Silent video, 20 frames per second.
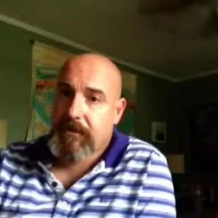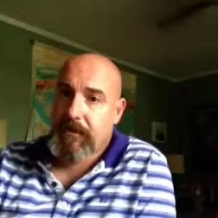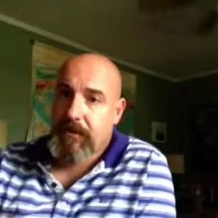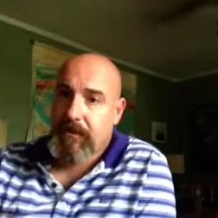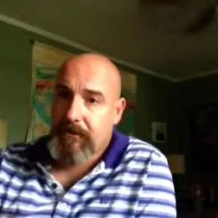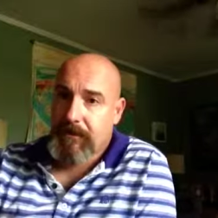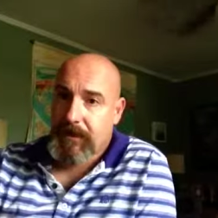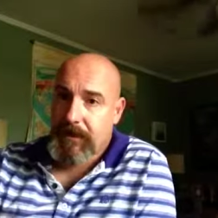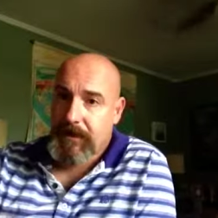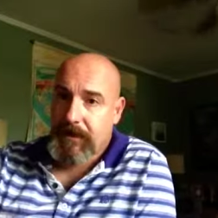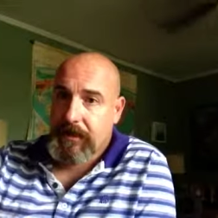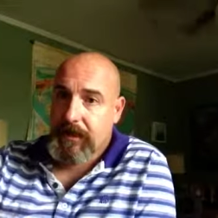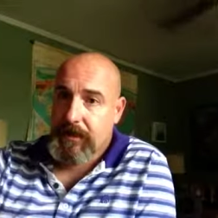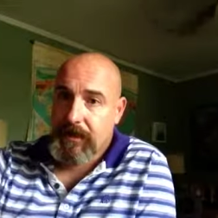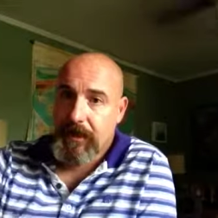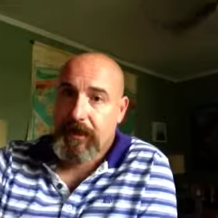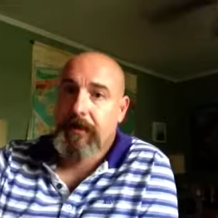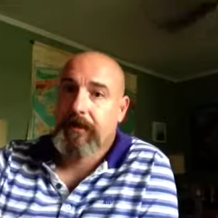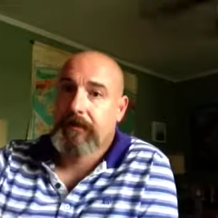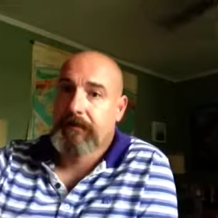them and say,
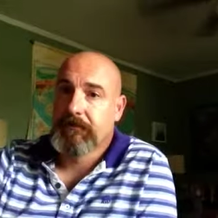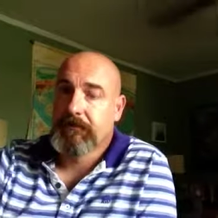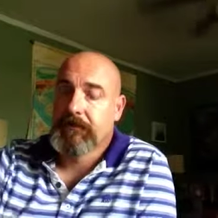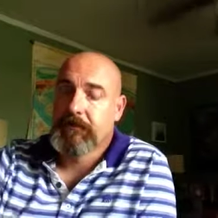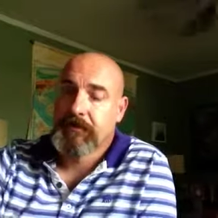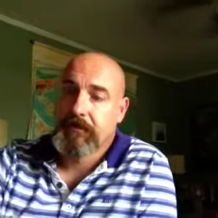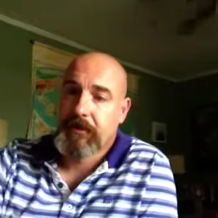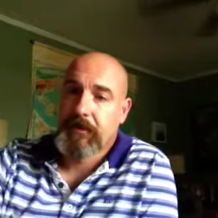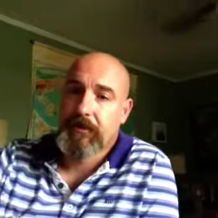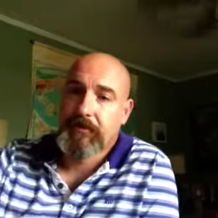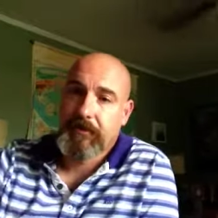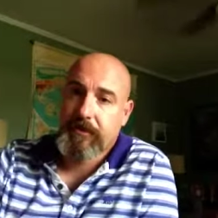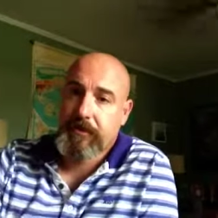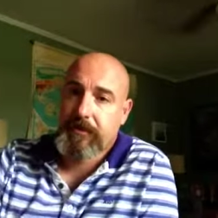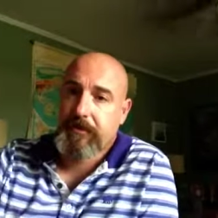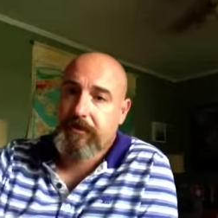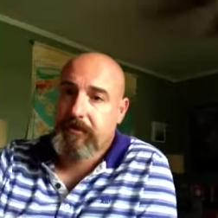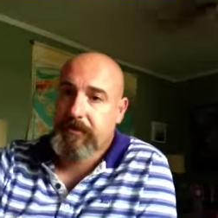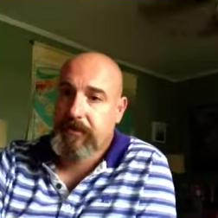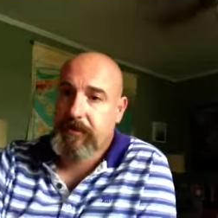hey, you know,
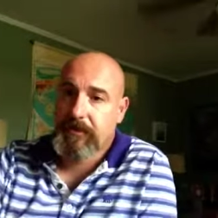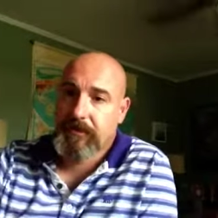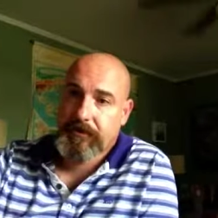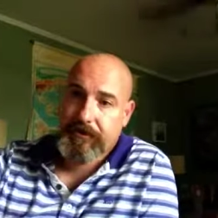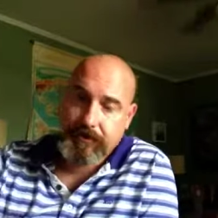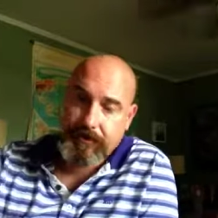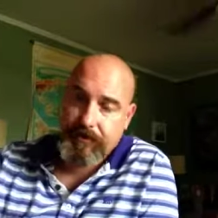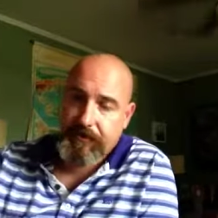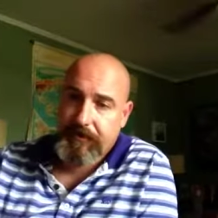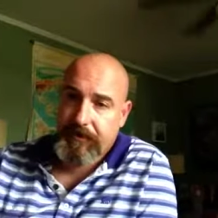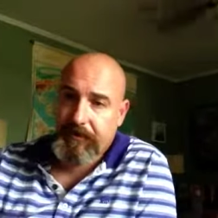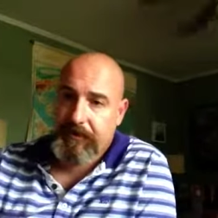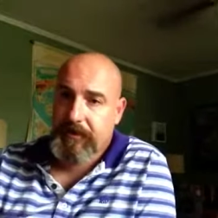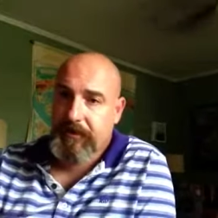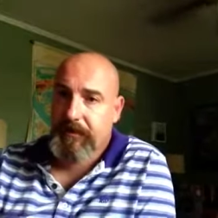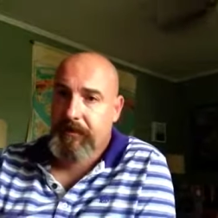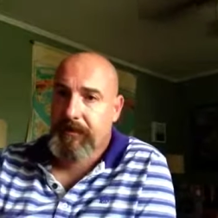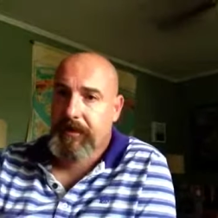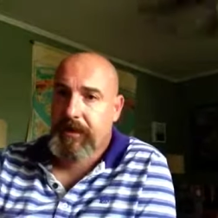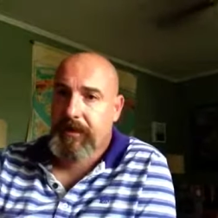this this are some
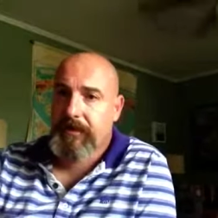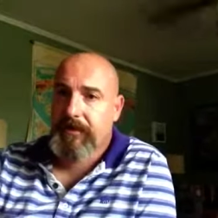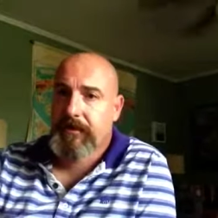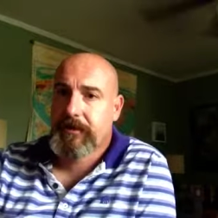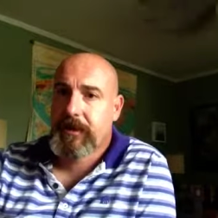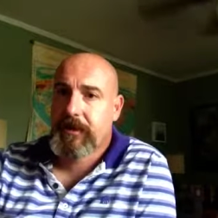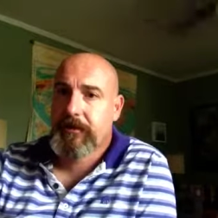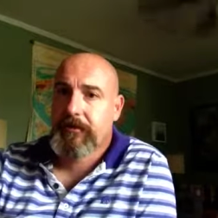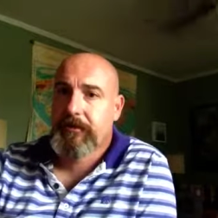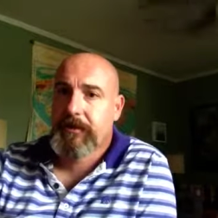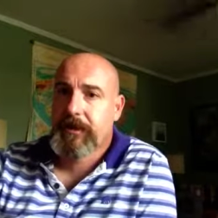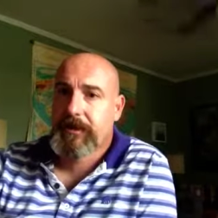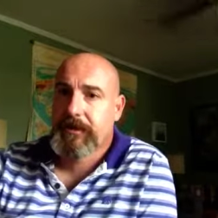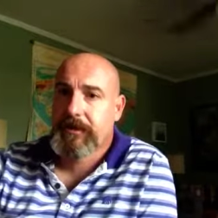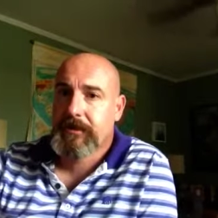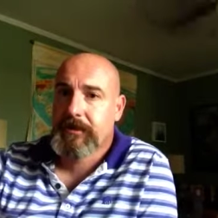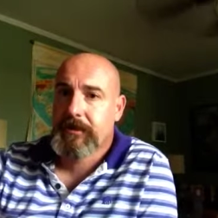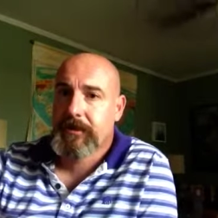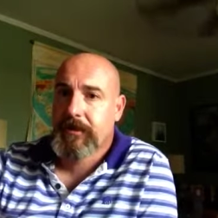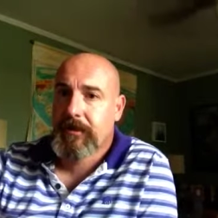some things that Dr.
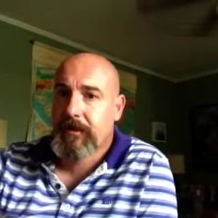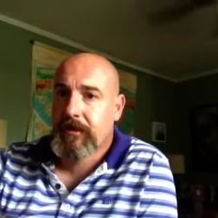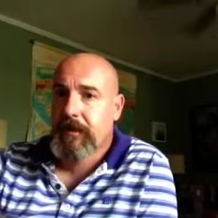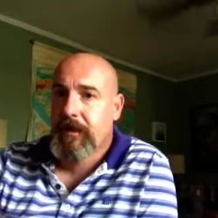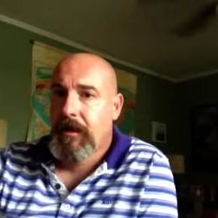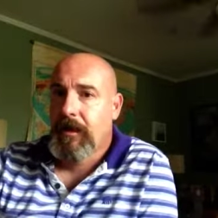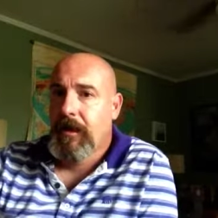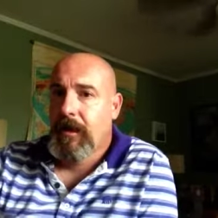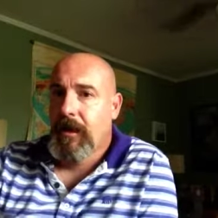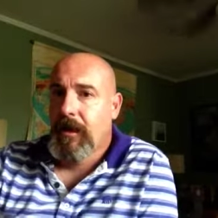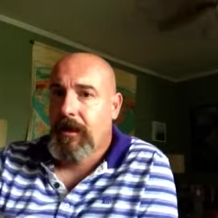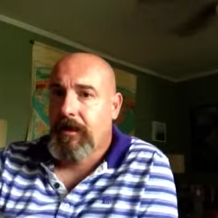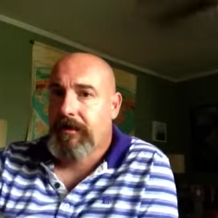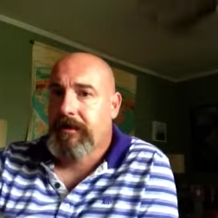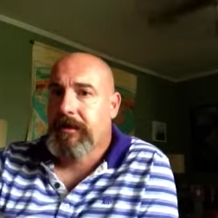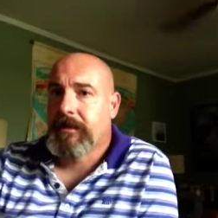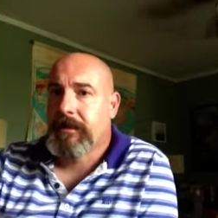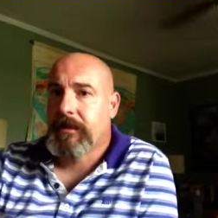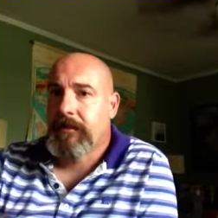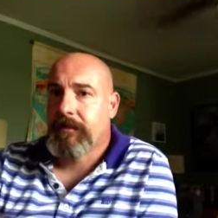Munsell said. How
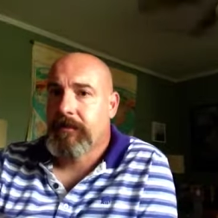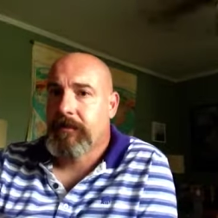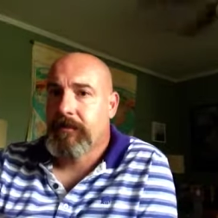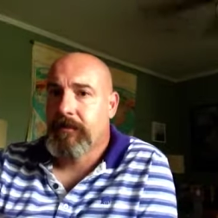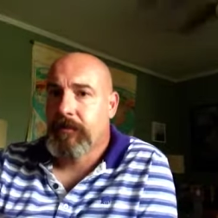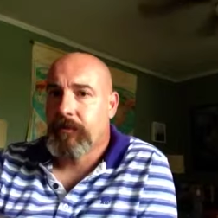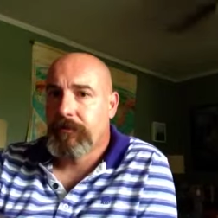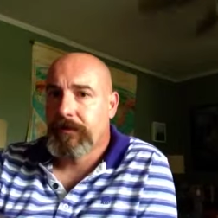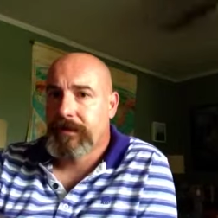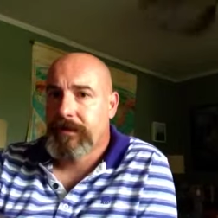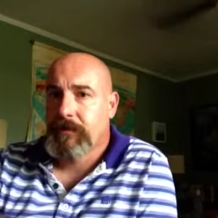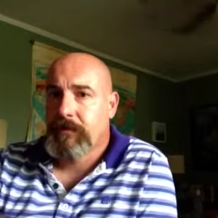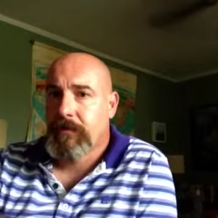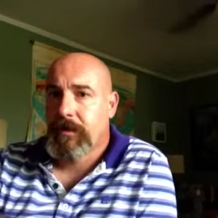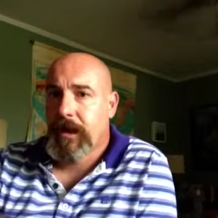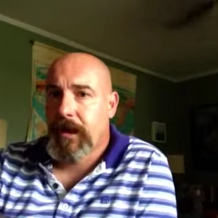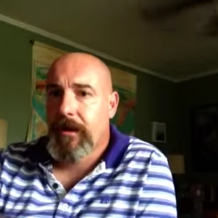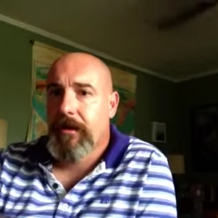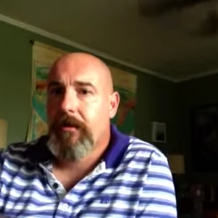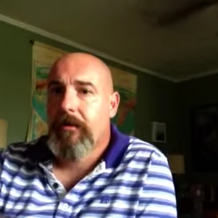can I improve as a
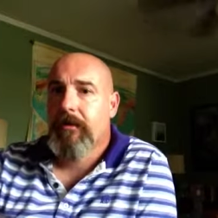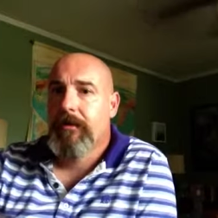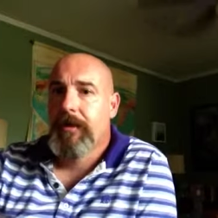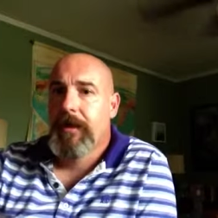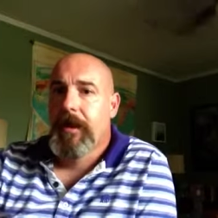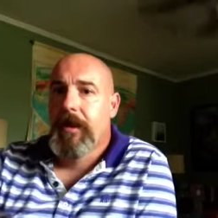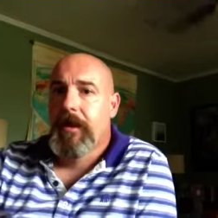writer?